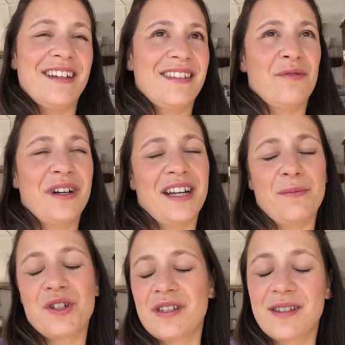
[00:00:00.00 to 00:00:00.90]
And when I'm
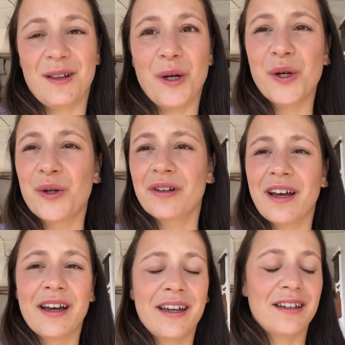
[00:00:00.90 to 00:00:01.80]
just alone
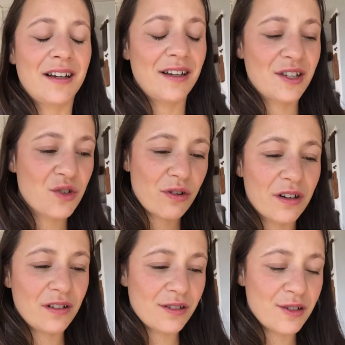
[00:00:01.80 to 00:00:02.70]
I
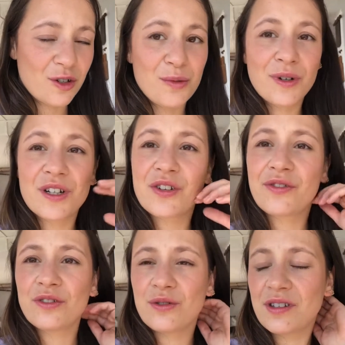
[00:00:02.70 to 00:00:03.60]
struggle so much
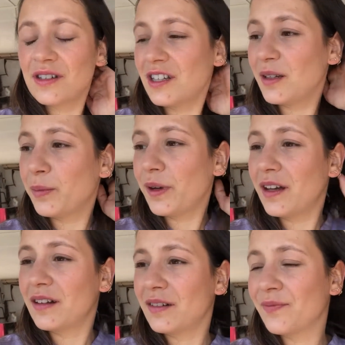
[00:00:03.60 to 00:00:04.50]
to sleep,
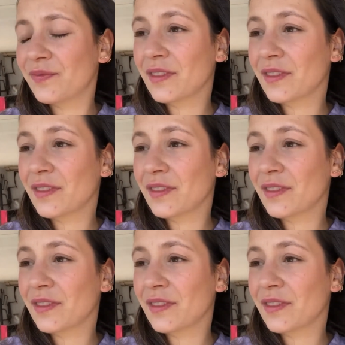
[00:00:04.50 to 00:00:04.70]
and